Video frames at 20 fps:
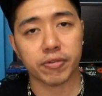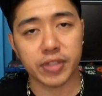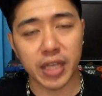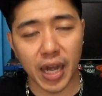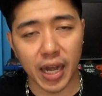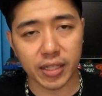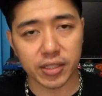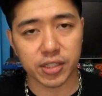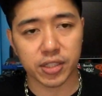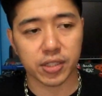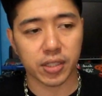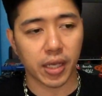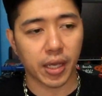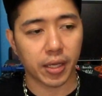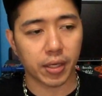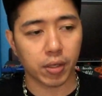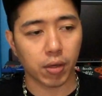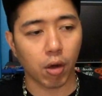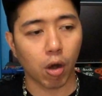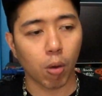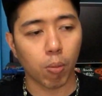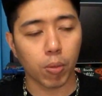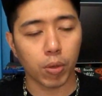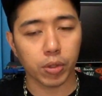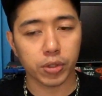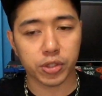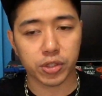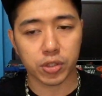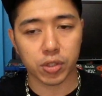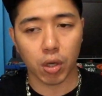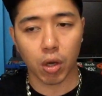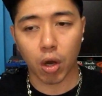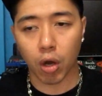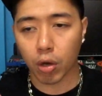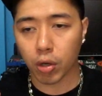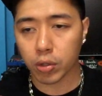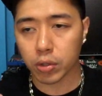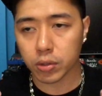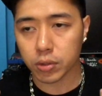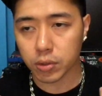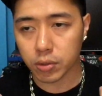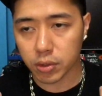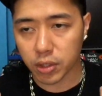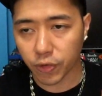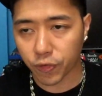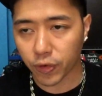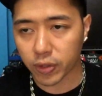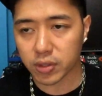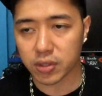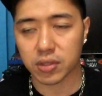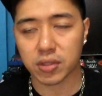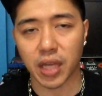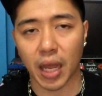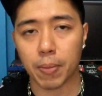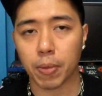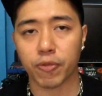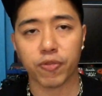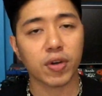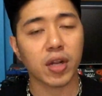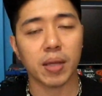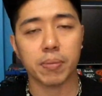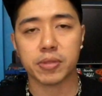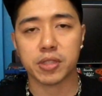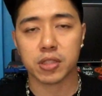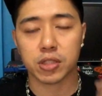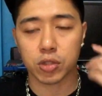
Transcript: of darts and almost all different type of clips,